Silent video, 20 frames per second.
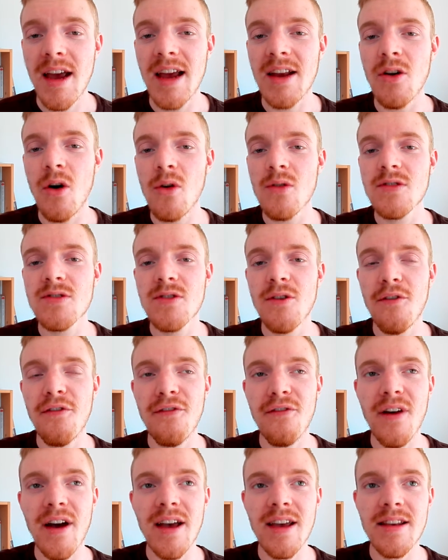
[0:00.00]
and also
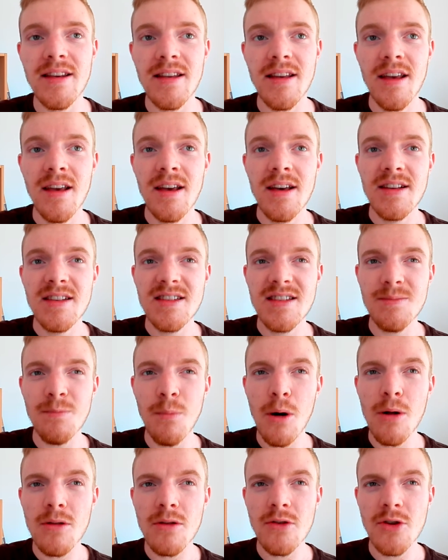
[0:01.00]
find
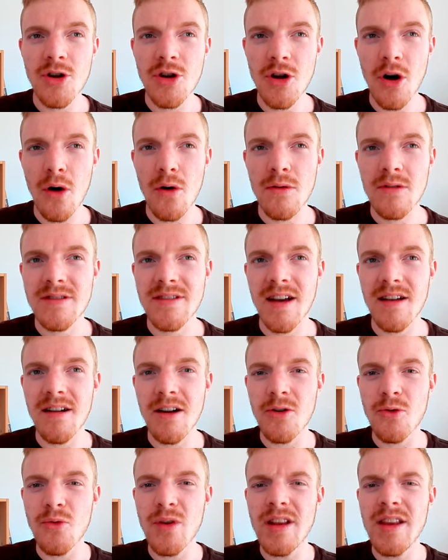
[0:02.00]
smaller goals that
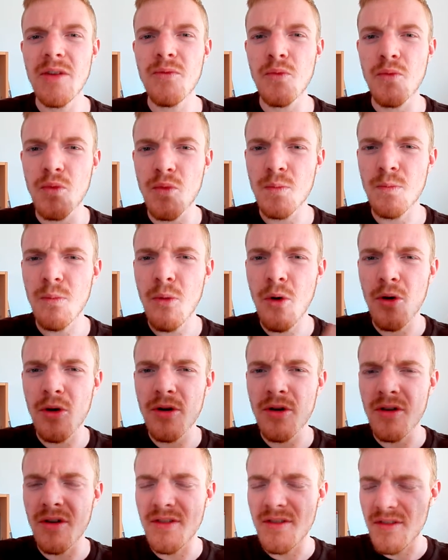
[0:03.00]
are really
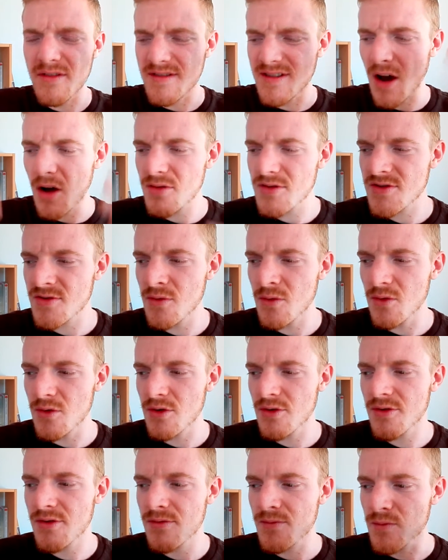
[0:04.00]
more down to
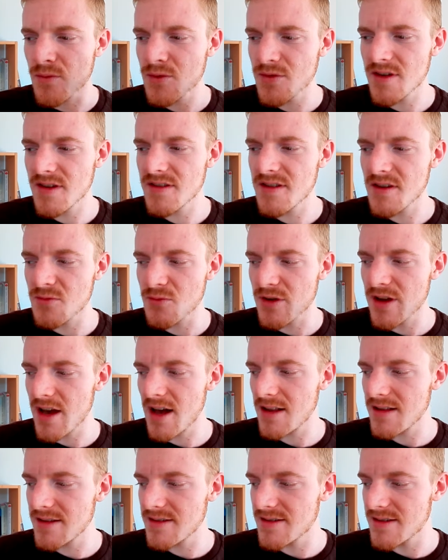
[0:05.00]
earth, rooted in
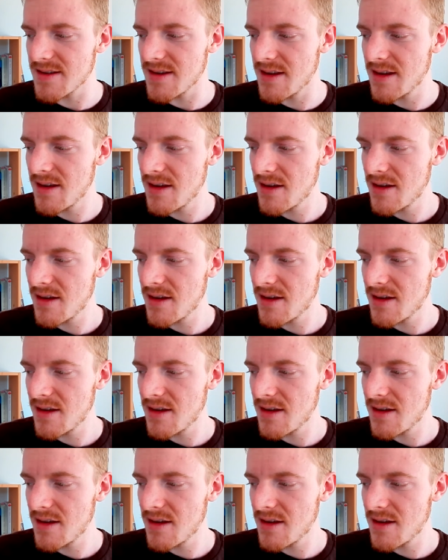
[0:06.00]
reality.